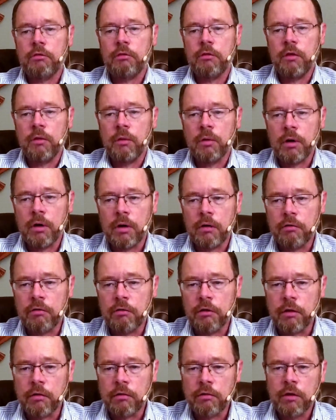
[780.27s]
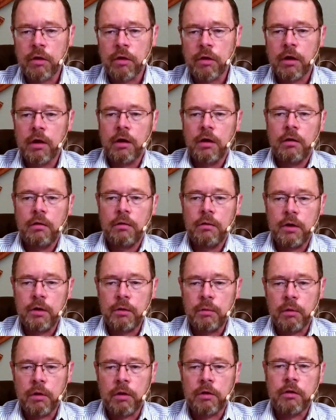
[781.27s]
and the ordinances? Then
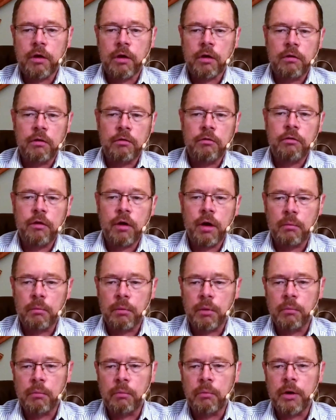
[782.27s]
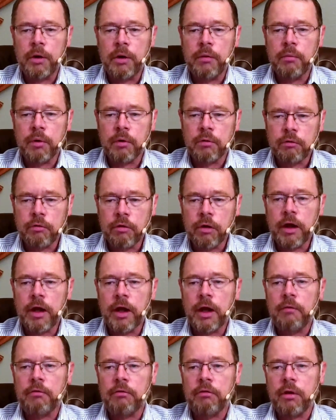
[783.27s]
you are to tell your son, when we were
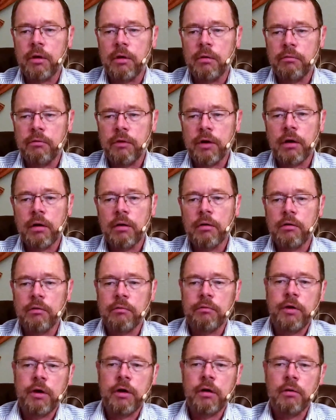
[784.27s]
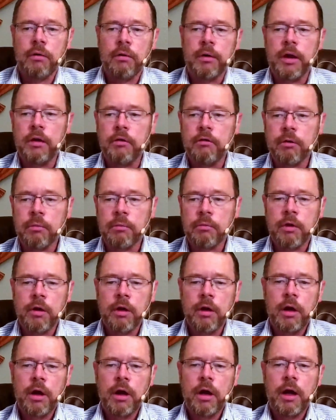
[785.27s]
slaves to Pharaoh in Egypt,
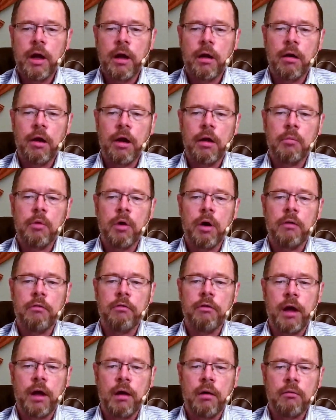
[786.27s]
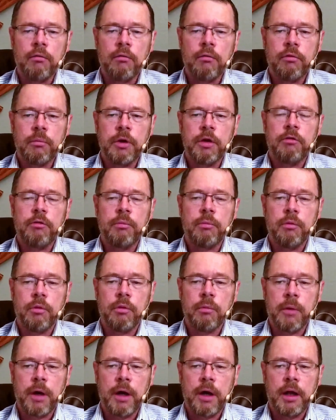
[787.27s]
Adonai brought us out from Egypt with
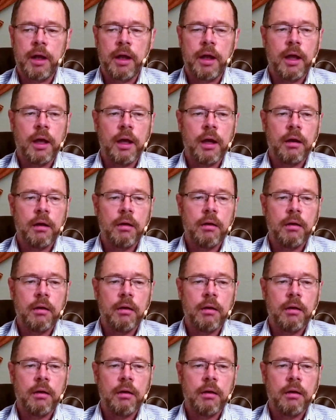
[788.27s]
a mighty hand.